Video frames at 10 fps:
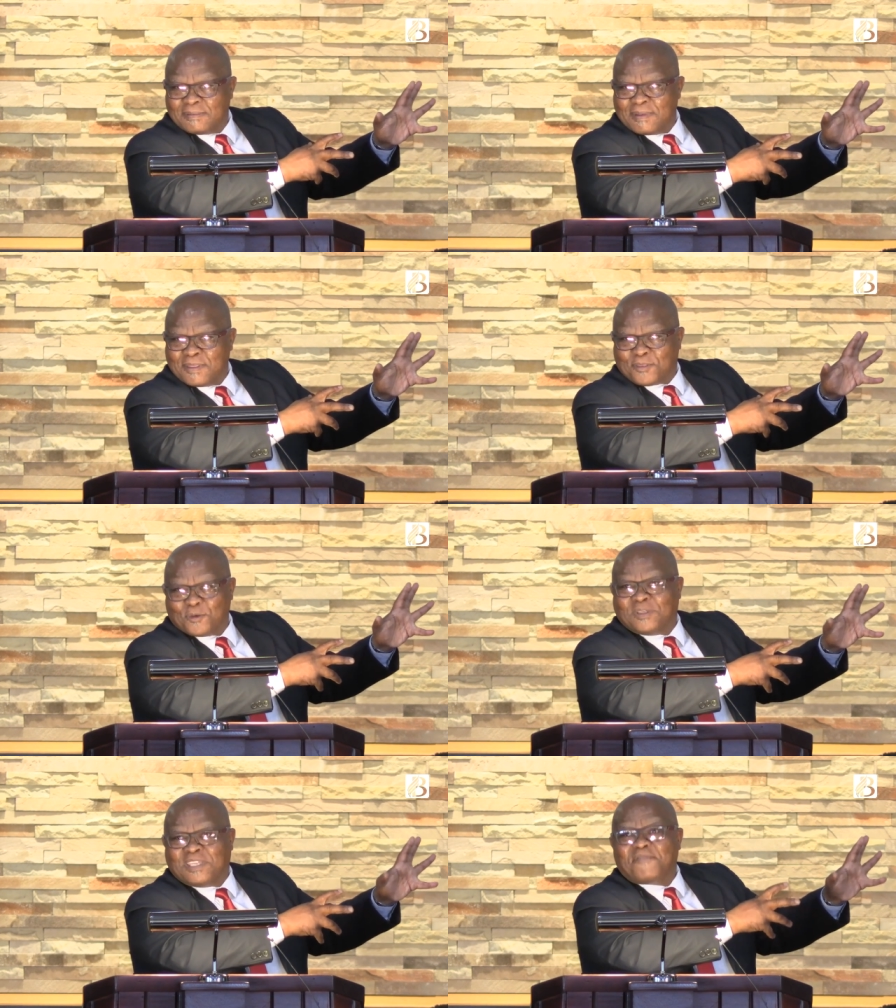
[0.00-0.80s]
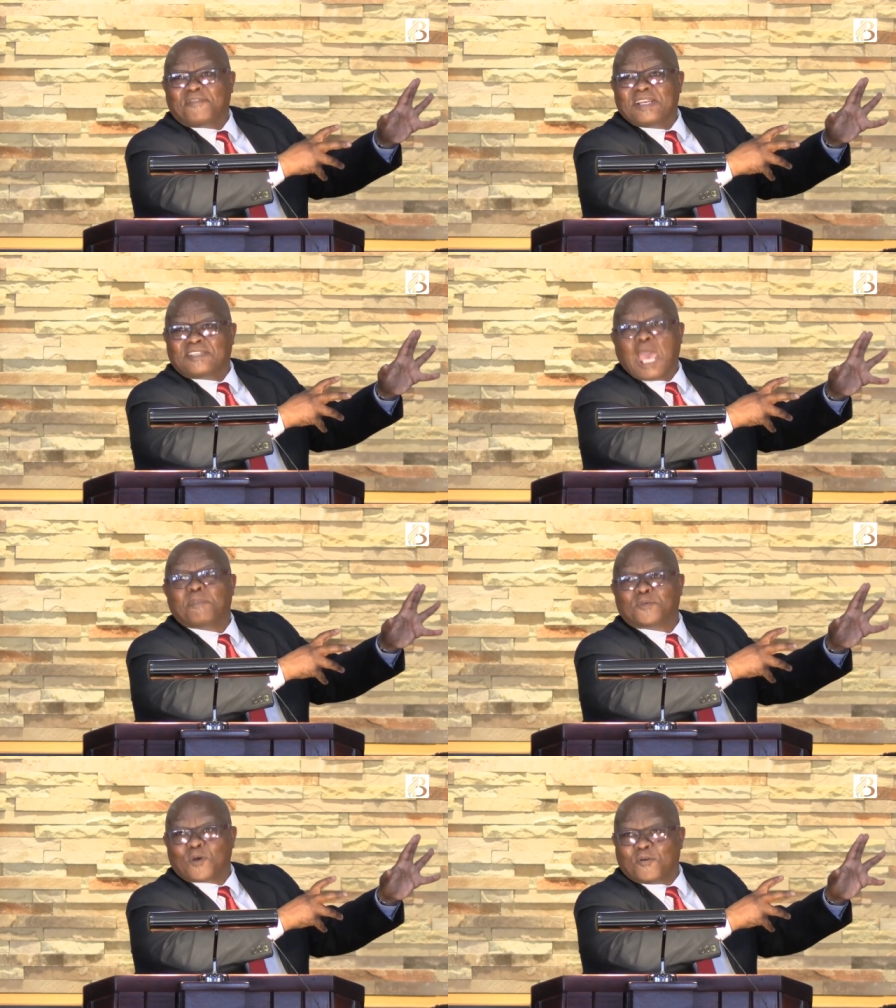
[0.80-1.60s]
through different
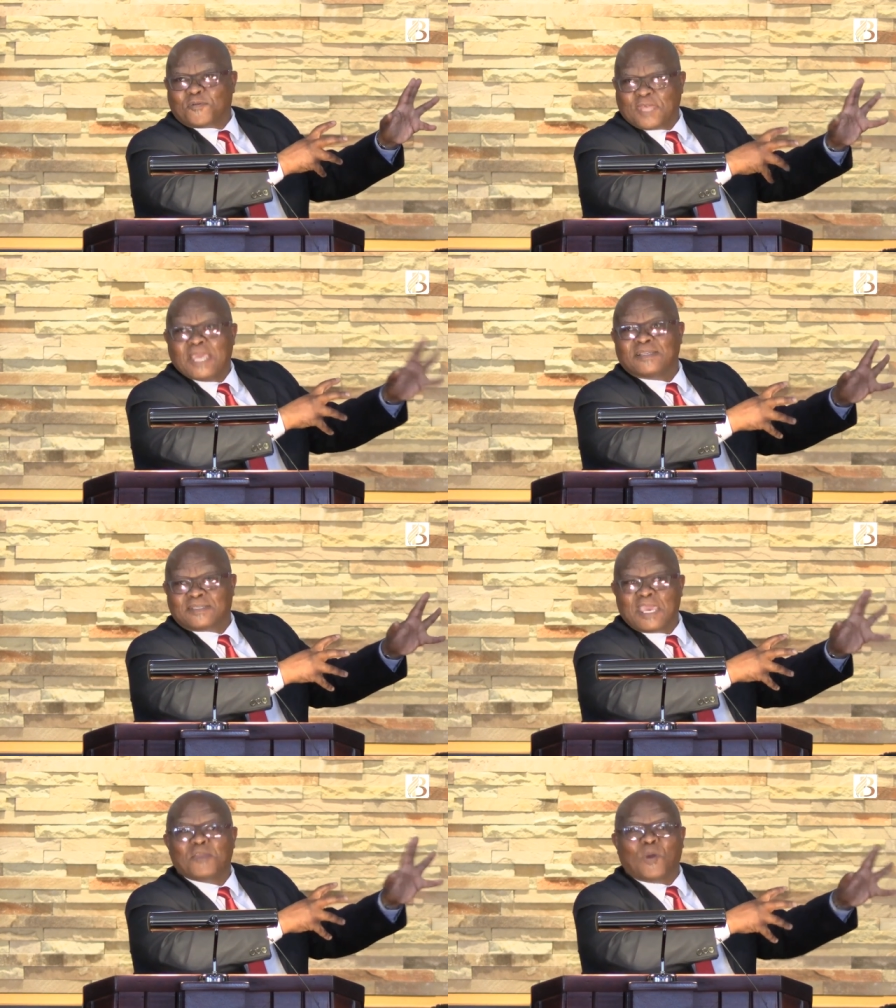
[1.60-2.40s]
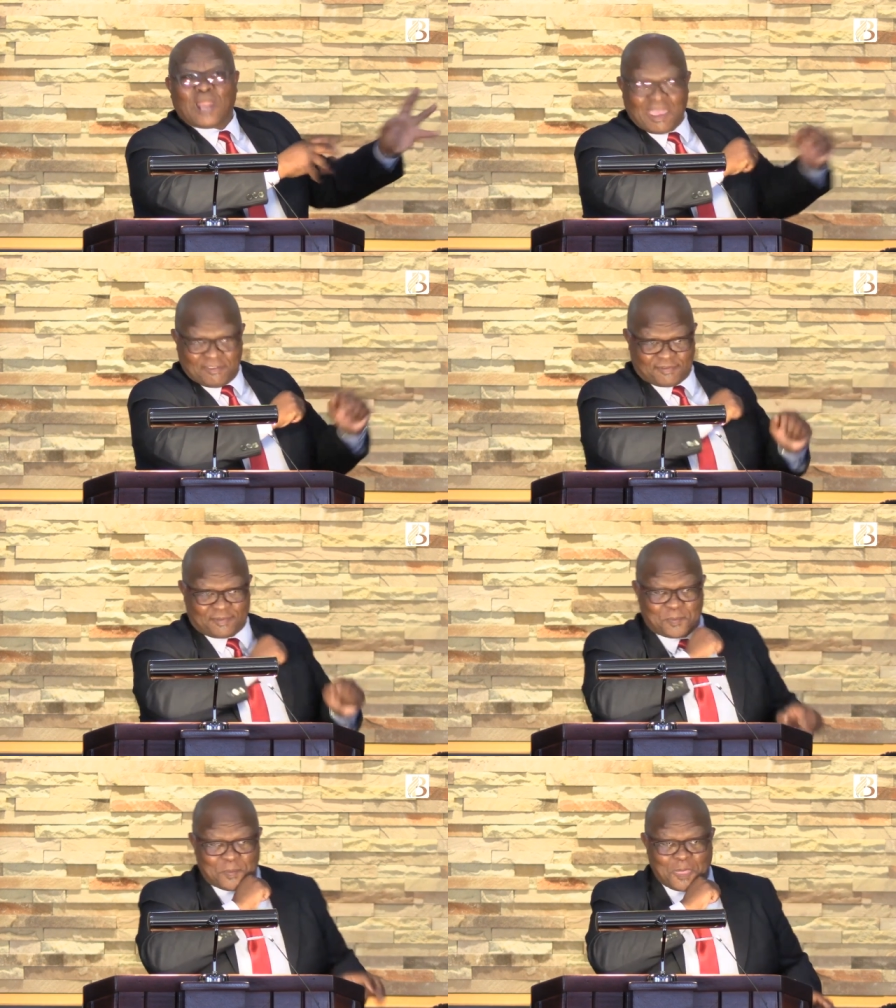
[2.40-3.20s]
types of things in your life.
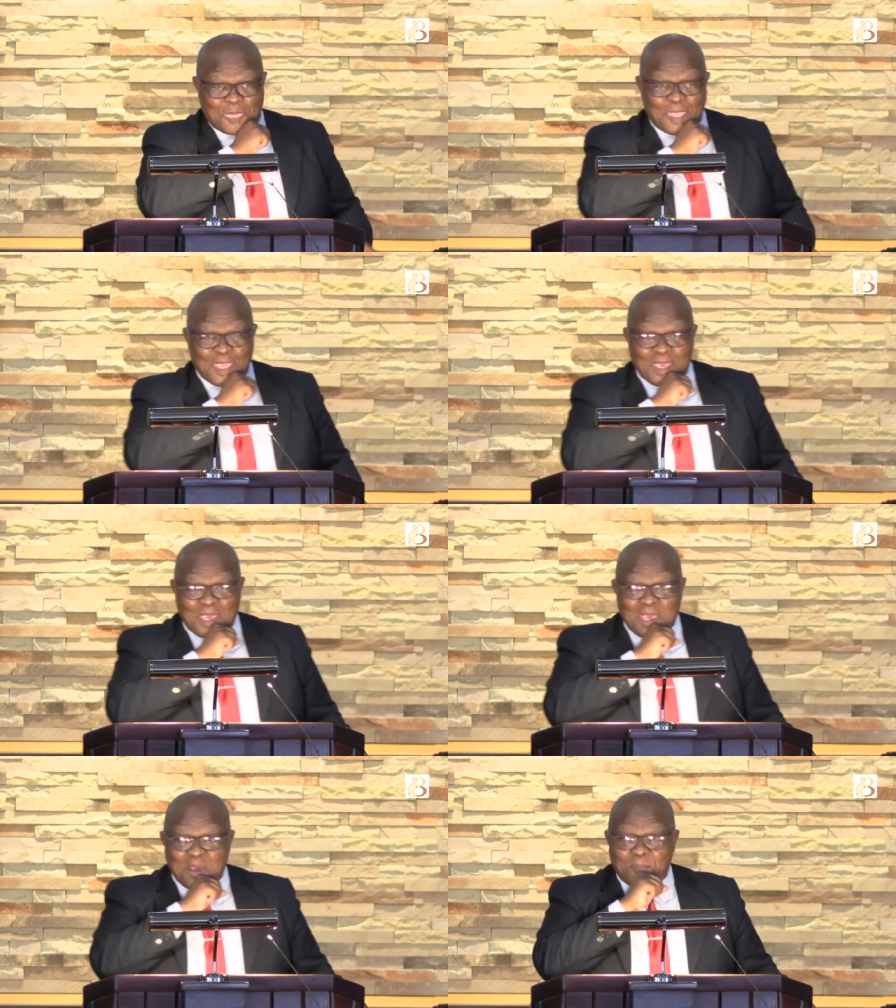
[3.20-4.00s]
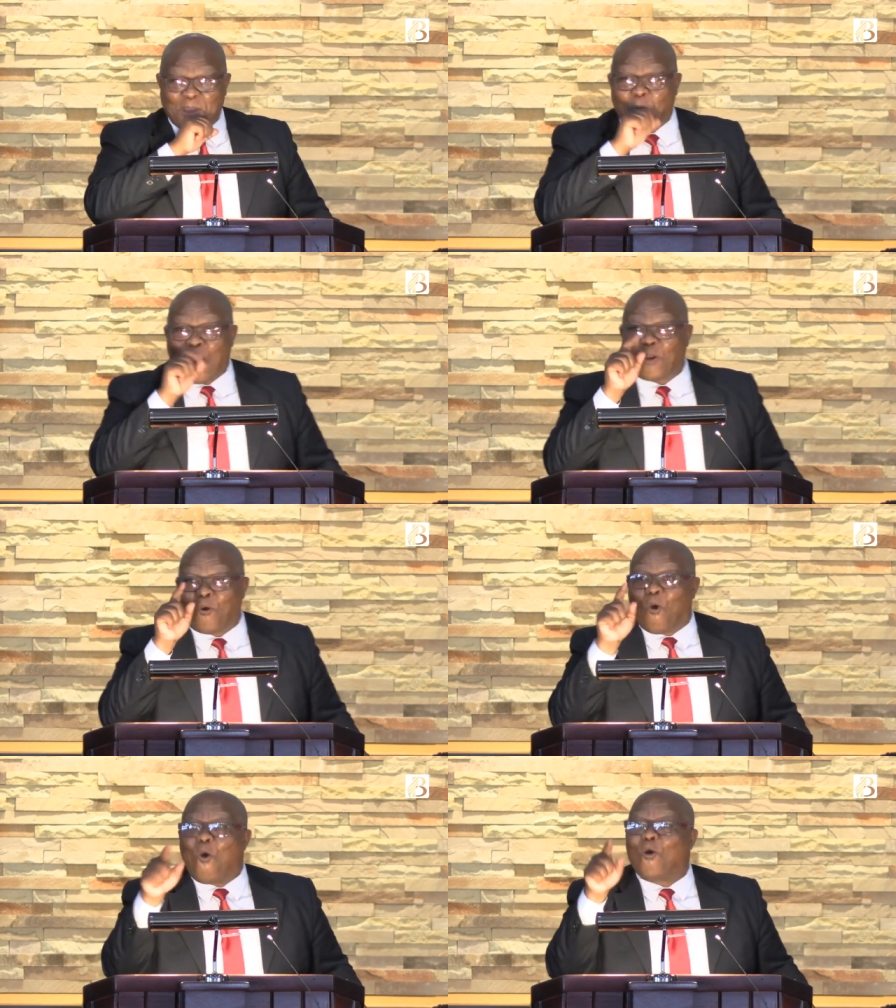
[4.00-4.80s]
But when
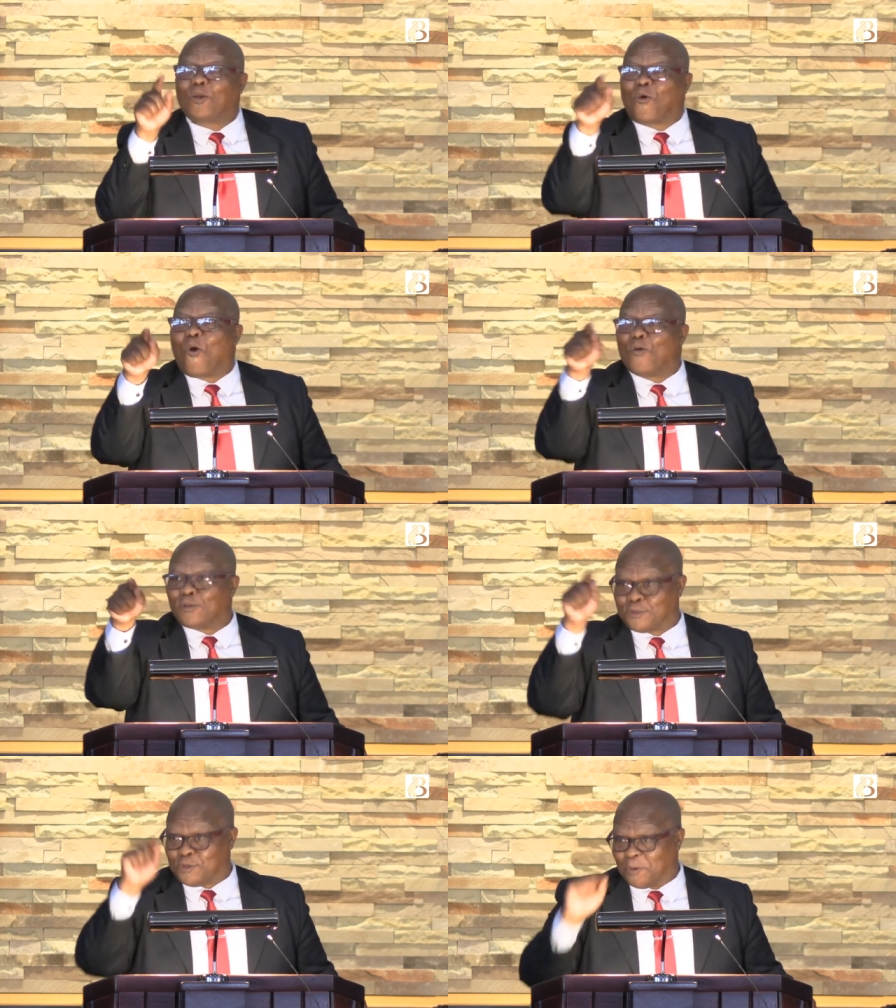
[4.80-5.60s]
God calls you,